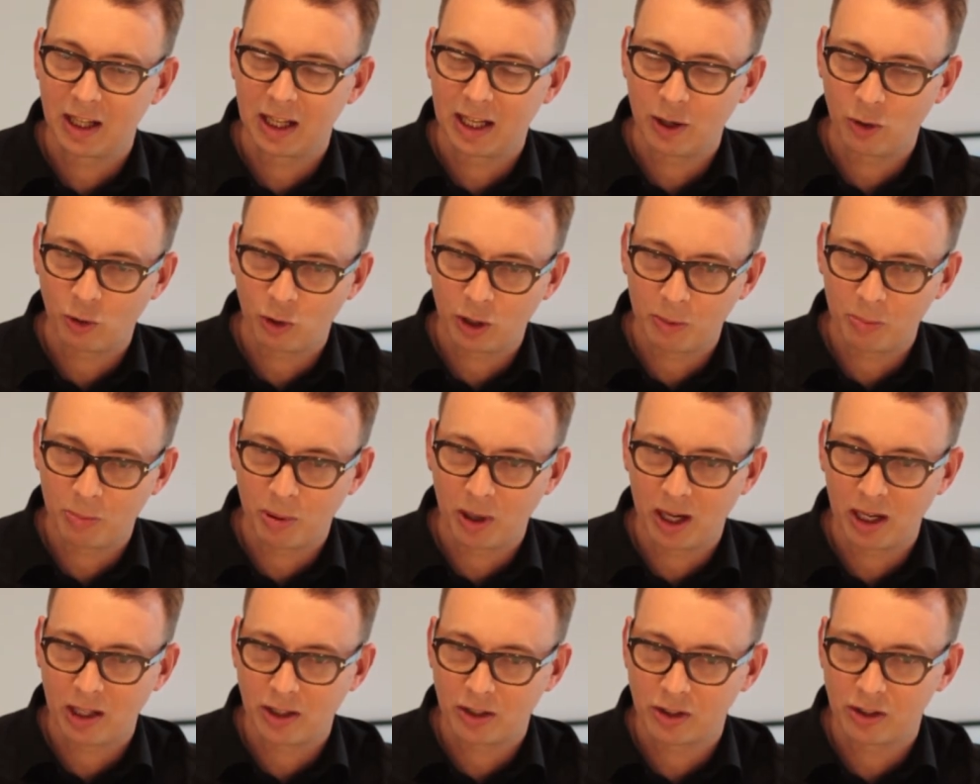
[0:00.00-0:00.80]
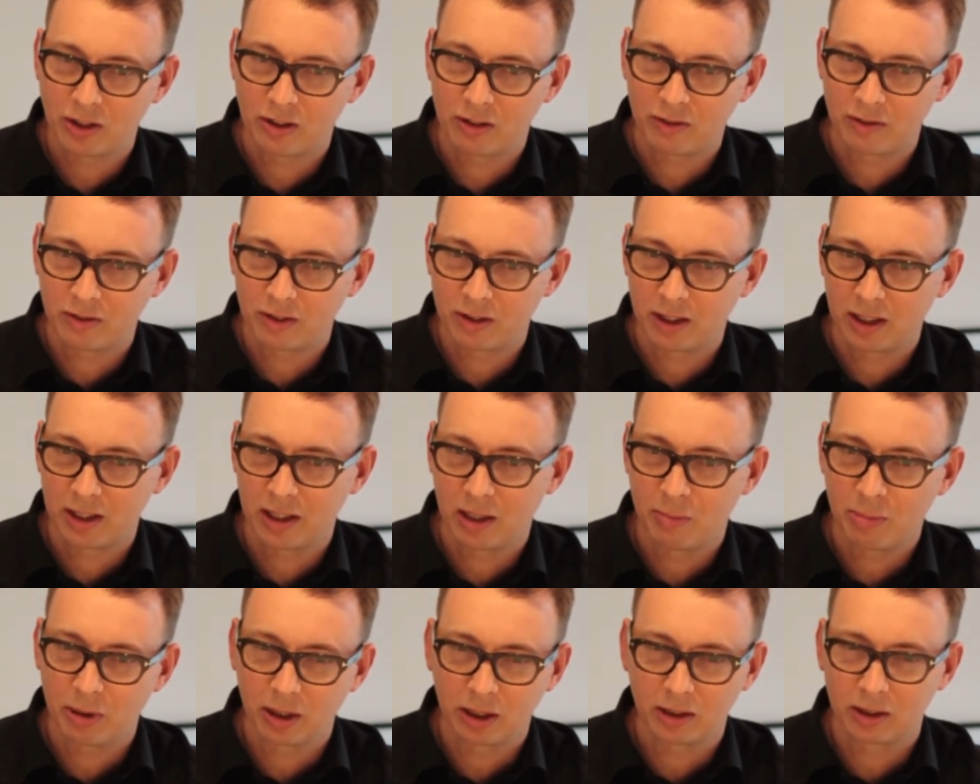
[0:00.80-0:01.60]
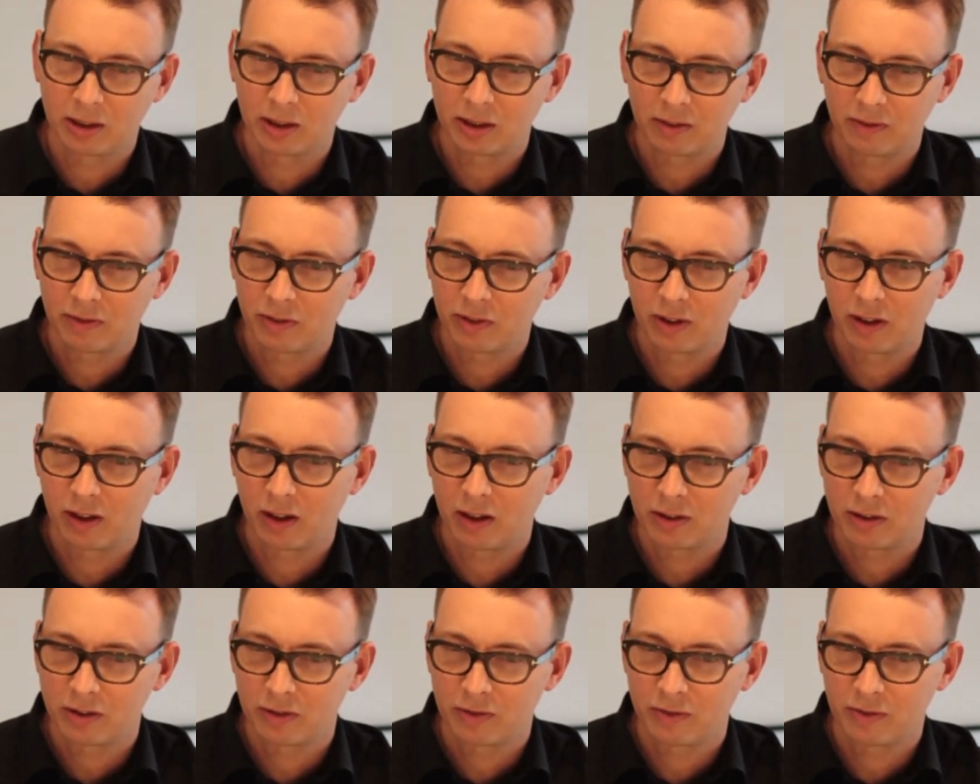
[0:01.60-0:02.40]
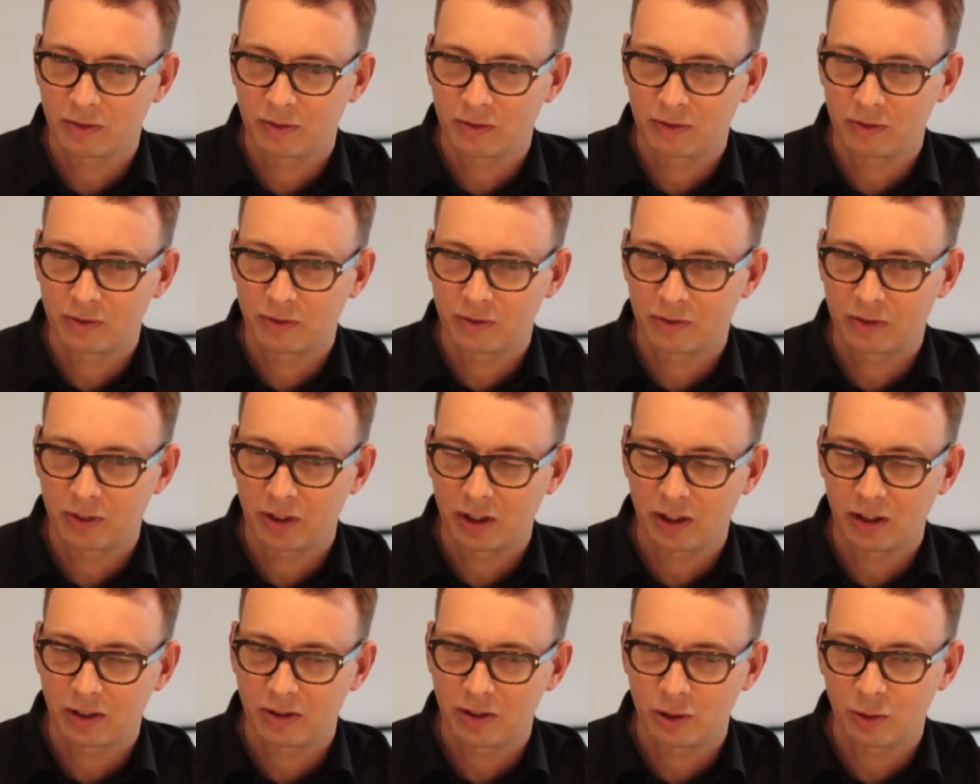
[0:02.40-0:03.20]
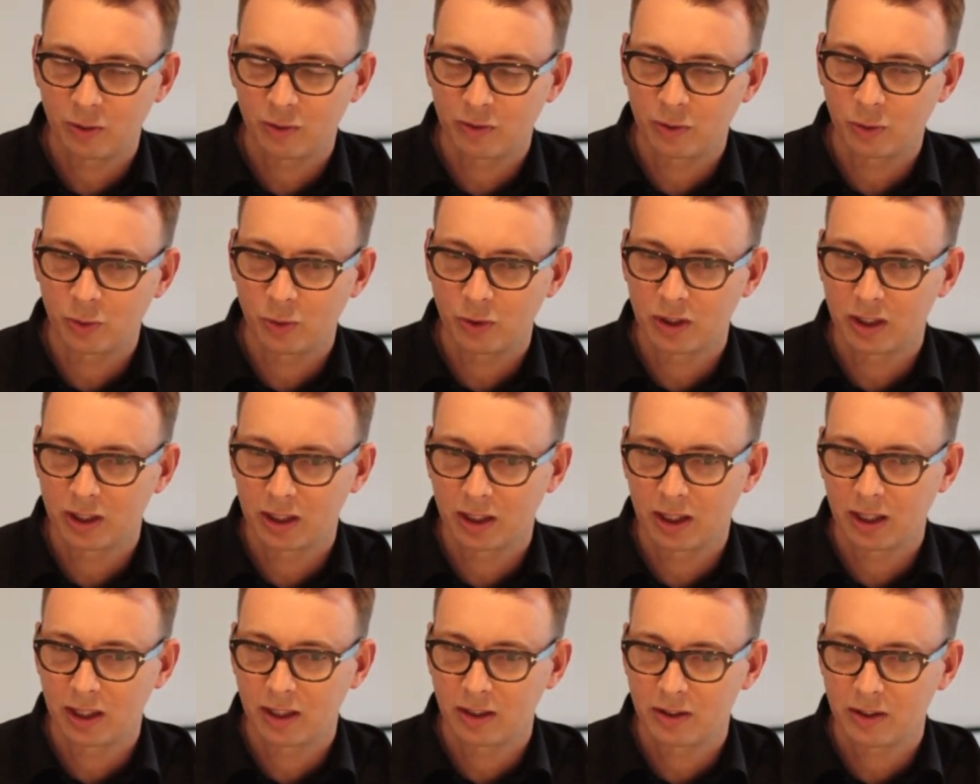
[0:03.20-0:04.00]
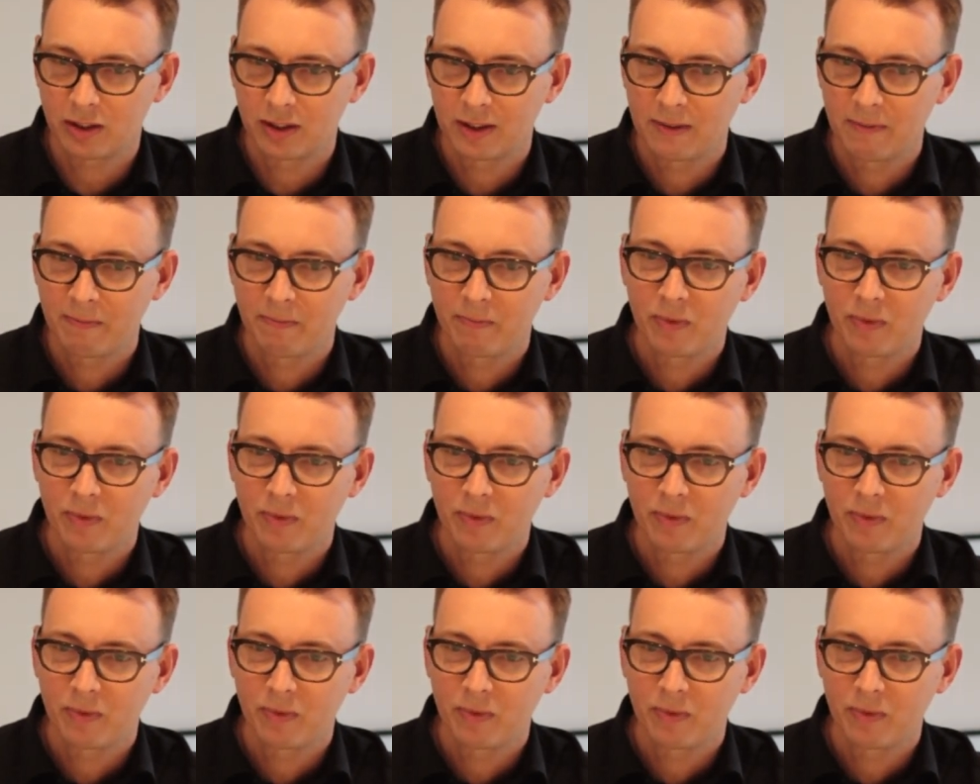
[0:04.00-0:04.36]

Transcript: in occupation in building for the last 30 or 40 years.